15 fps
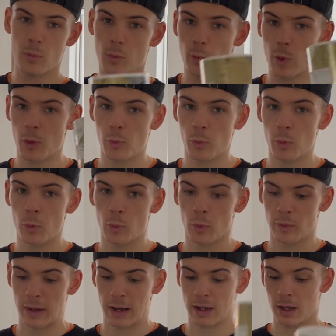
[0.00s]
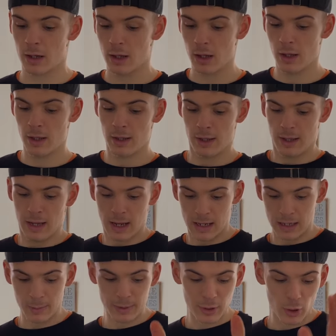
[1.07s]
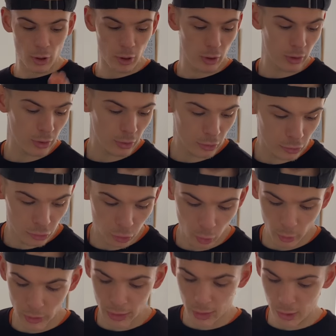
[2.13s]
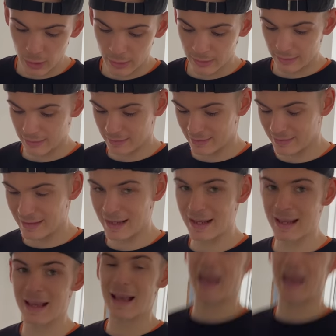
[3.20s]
One more, that colour. And then we got toilet, sink